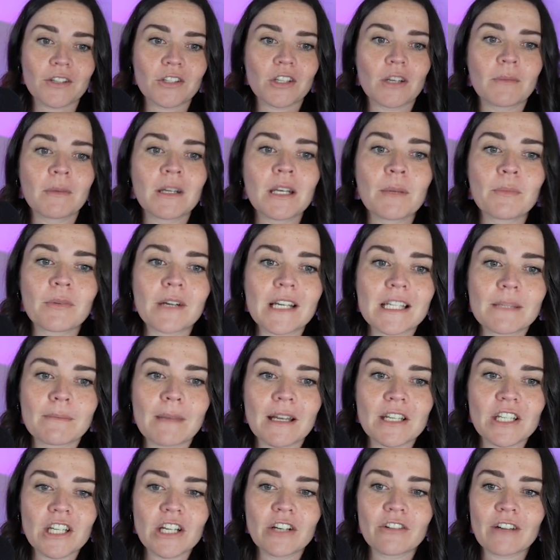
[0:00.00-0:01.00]
So I'm going to press
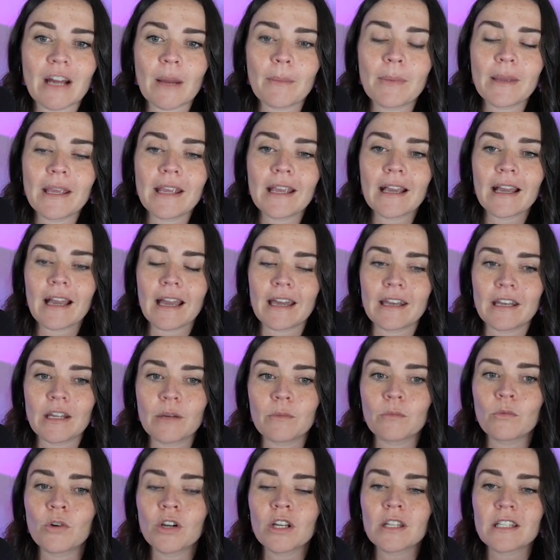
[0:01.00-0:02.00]
Magic Grab here, and
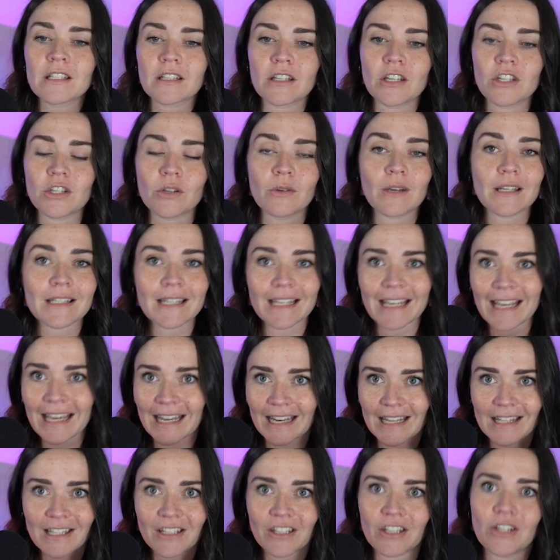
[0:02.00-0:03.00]
what it's going to do is,
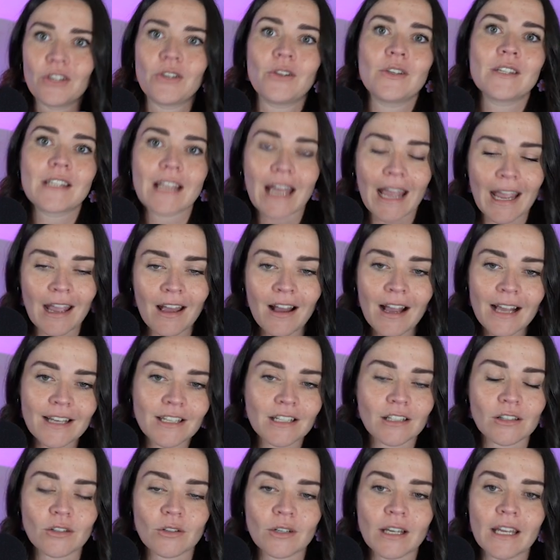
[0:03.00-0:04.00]
again, it's going to use AI
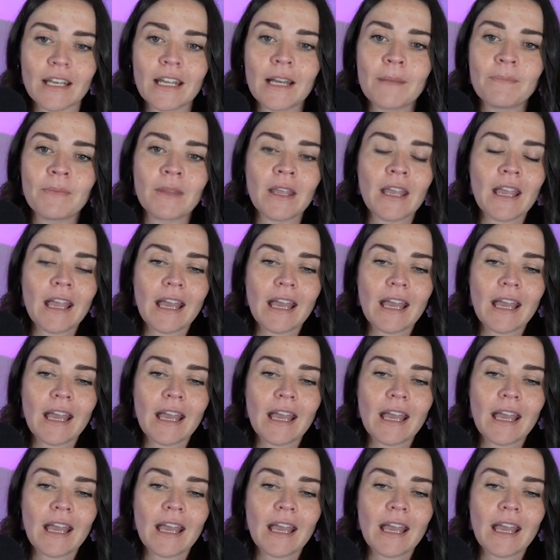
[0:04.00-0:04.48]
to look at it,